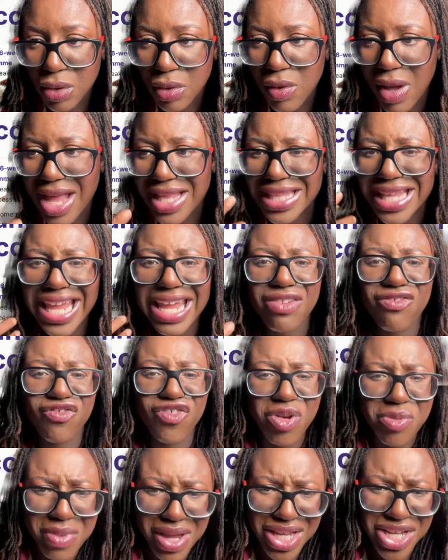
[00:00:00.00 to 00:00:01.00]
and the
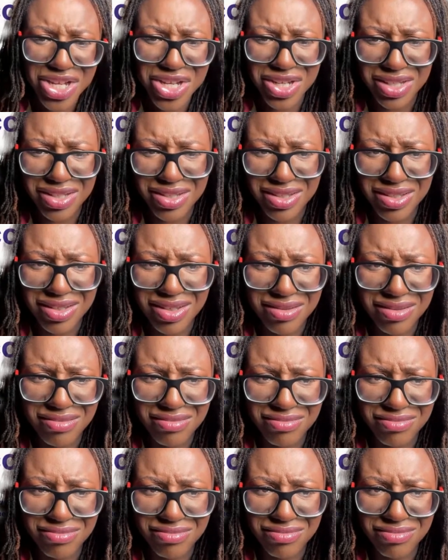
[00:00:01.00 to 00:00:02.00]
information
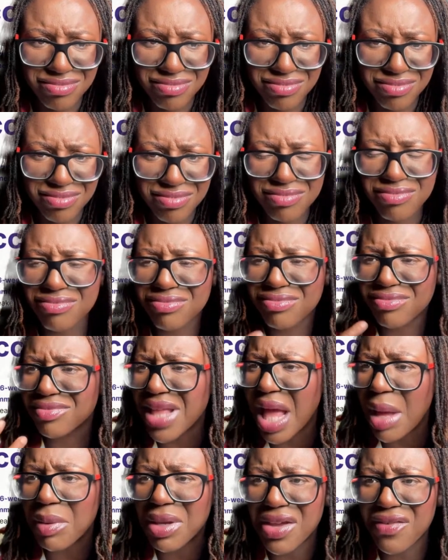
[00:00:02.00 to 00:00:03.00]

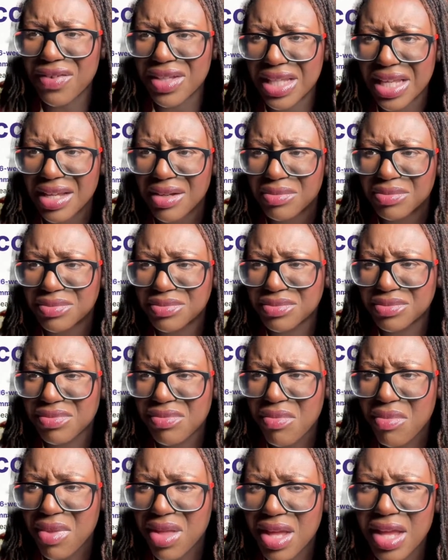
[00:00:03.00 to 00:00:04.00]
that I'm giving it.
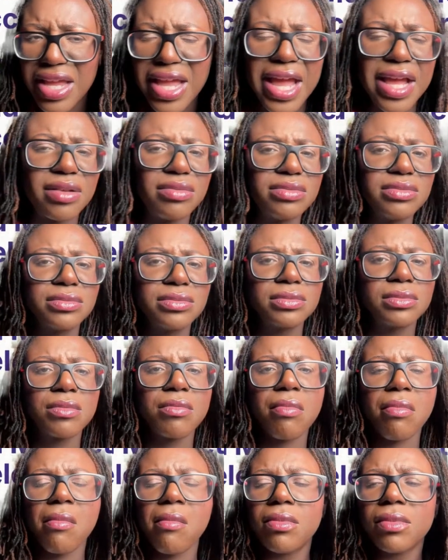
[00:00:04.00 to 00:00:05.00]
Okay.
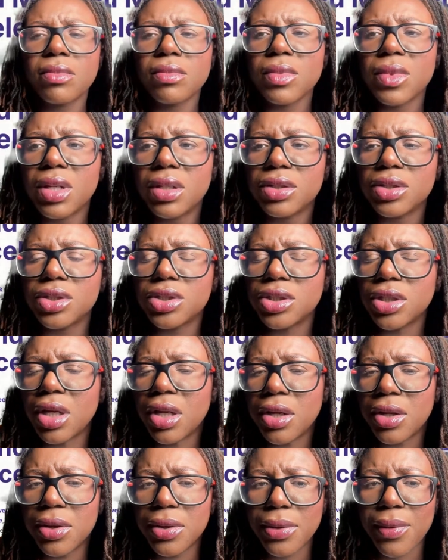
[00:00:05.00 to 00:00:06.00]

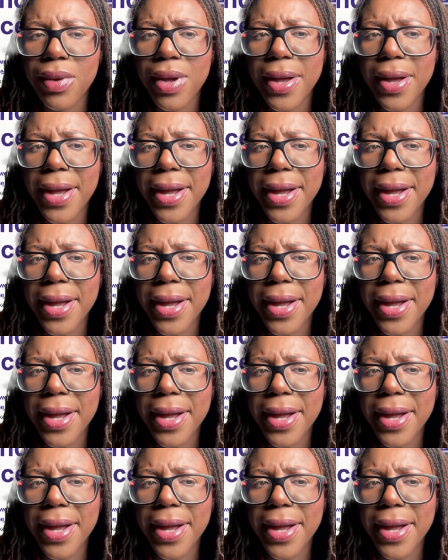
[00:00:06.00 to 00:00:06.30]
So